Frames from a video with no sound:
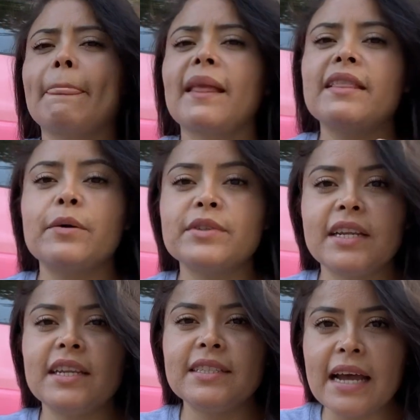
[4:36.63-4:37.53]
there was
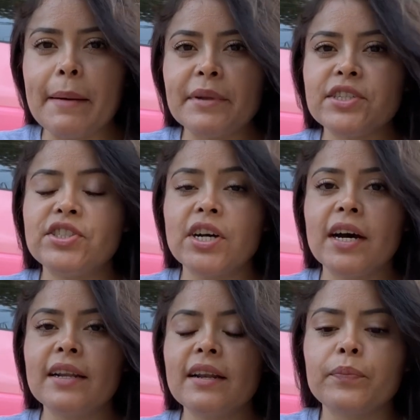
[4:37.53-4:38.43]
any damage
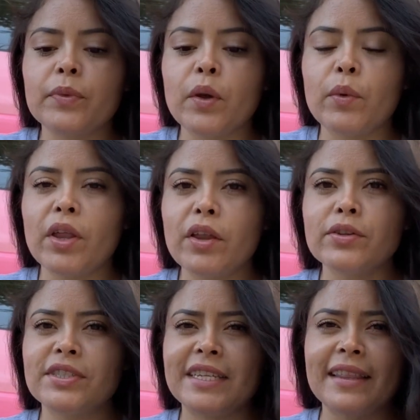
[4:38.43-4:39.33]
done with all
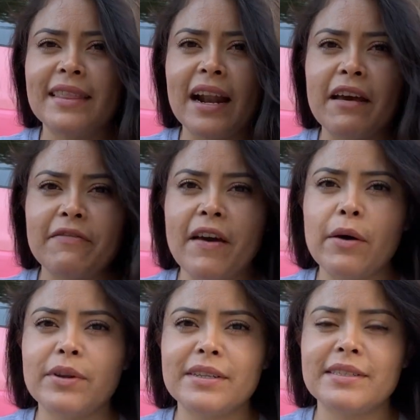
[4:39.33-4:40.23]
those teeth that I
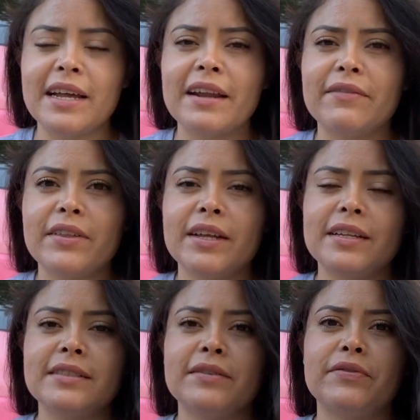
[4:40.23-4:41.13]
found inside of the
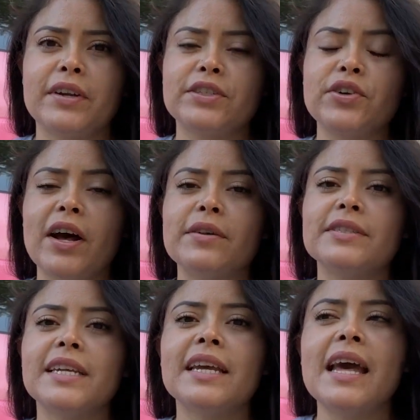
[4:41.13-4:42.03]
differential
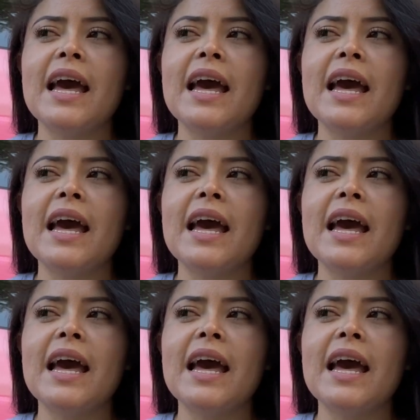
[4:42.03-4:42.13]
housing.